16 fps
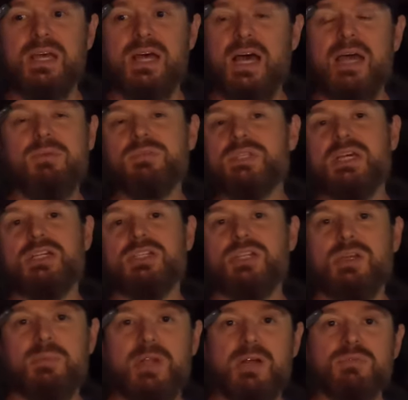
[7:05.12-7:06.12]
I was
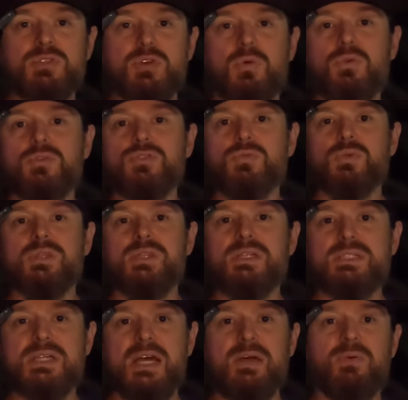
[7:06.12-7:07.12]
cordial with
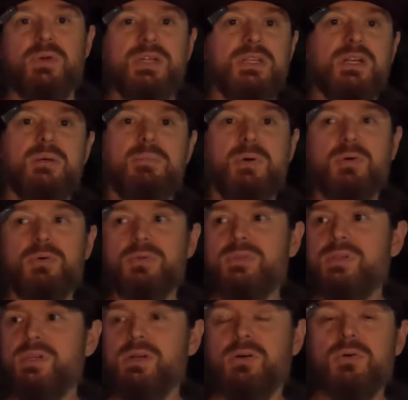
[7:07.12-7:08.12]
this guy. We ended up
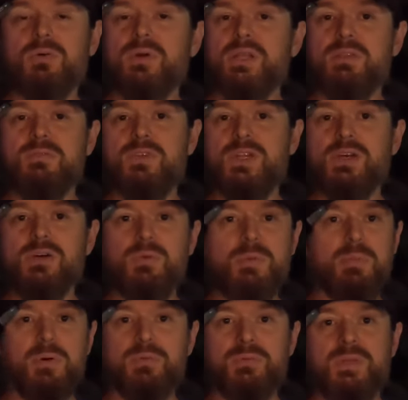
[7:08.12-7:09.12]
both, you know, in the video,
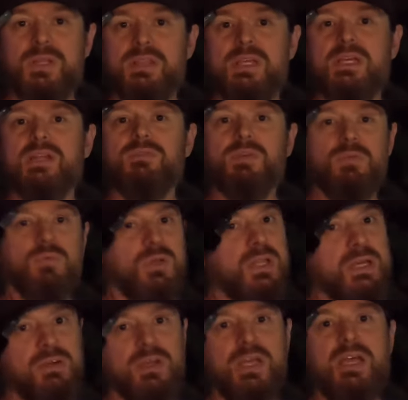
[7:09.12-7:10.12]
we both, at the end of it, we're
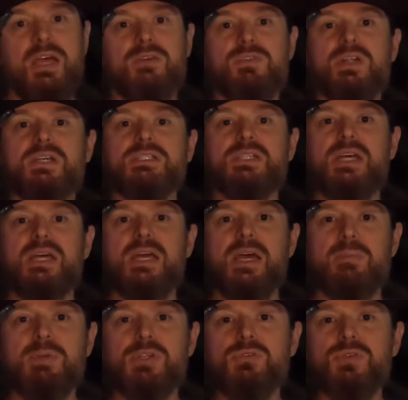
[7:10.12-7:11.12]
like, okay, have a nice day,
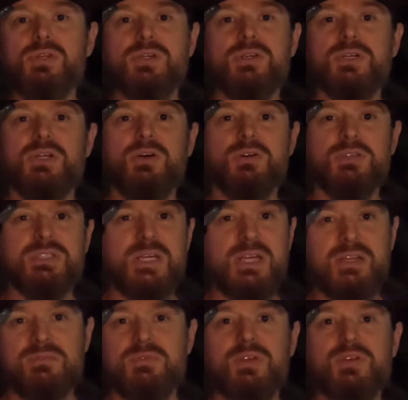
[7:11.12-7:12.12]
happy new year. You know, it's
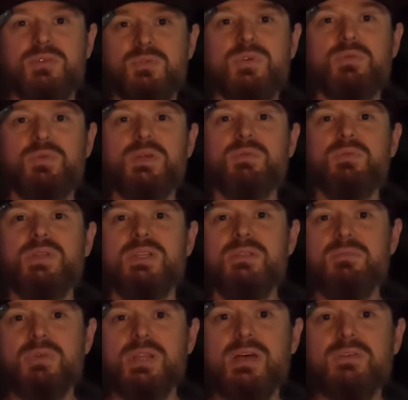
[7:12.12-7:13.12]
like, we
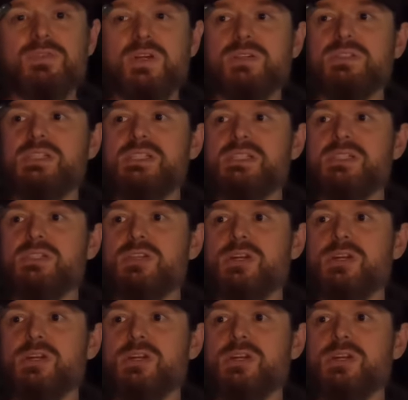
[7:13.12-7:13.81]
left on decent